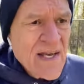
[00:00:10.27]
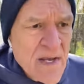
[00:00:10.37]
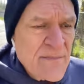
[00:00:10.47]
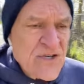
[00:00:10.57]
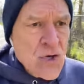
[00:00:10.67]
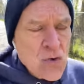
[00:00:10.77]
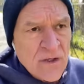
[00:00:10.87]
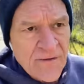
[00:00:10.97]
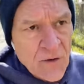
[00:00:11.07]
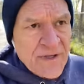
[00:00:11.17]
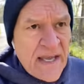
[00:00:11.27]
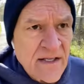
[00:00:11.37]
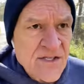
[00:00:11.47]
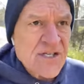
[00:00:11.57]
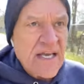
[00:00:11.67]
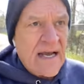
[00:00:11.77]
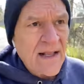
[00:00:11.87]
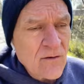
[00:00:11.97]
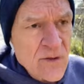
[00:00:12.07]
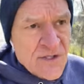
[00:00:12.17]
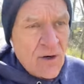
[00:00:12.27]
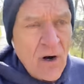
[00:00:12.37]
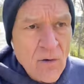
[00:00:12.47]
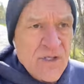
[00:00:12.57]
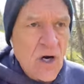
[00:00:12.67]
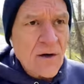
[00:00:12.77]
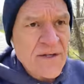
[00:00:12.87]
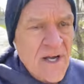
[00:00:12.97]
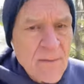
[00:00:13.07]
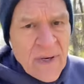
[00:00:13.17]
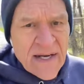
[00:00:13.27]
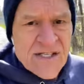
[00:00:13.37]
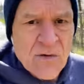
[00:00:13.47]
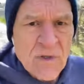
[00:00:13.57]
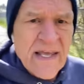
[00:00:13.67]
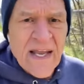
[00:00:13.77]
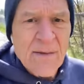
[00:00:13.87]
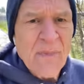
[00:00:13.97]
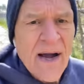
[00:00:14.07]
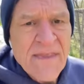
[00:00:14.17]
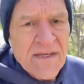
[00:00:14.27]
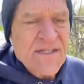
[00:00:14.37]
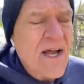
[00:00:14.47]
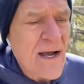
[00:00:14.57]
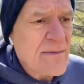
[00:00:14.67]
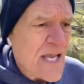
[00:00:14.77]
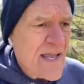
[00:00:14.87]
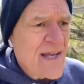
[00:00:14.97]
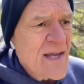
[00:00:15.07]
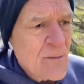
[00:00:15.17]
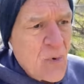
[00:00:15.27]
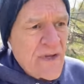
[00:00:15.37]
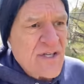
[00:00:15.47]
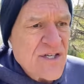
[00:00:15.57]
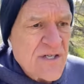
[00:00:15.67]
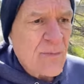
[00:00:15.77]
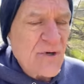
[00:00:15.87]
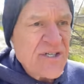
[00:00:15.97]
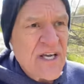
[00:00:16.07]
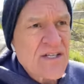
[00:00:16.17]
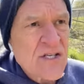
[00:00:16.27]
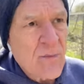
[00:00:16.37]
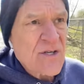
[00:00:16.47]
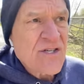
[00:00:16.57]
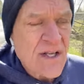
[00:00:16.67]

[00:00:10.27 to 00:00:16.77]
Beautiful day in Seattle, which are always hard to come by, so when they come by these times, boy, you just appreciate it so much.